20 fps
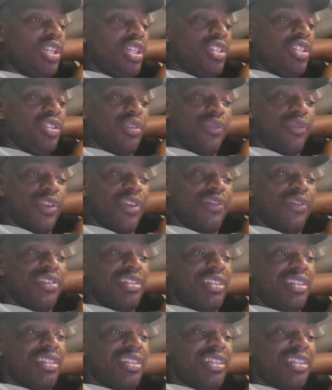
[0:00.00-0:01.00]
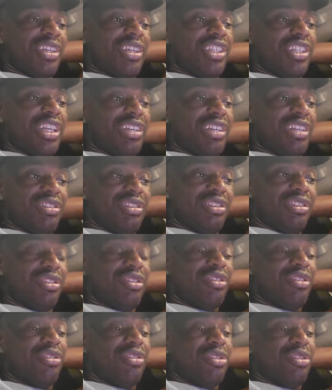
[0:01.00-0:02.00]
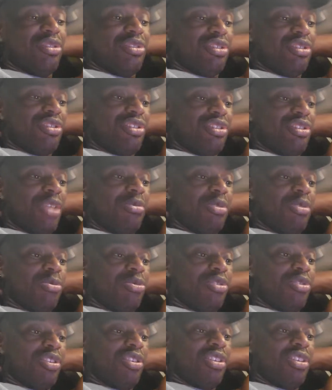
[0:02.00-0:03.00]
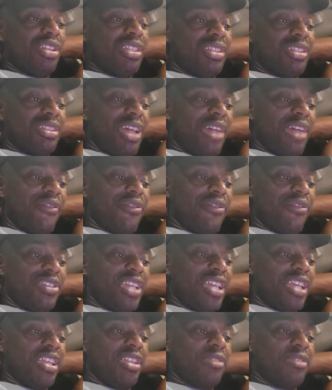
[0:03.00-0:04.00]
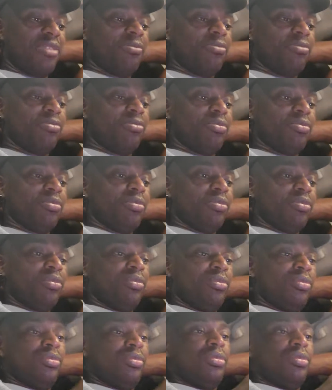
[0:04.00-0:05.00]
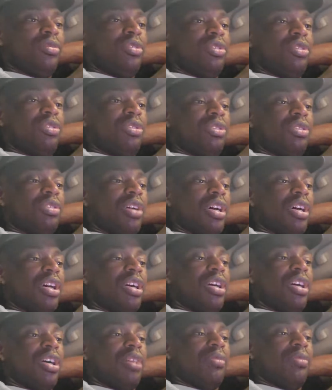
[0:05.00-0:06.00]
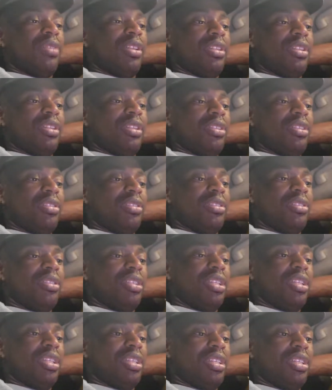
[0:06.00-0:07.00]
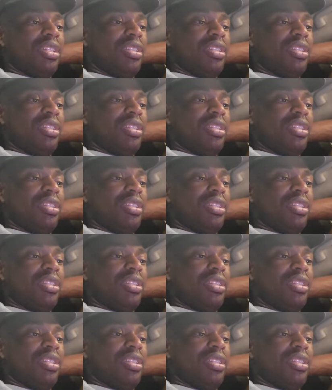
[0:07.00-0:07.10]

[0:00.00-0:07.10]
So for every 6 touchdowns he throws an interception. Pretty good. He's tied for second. And let's see.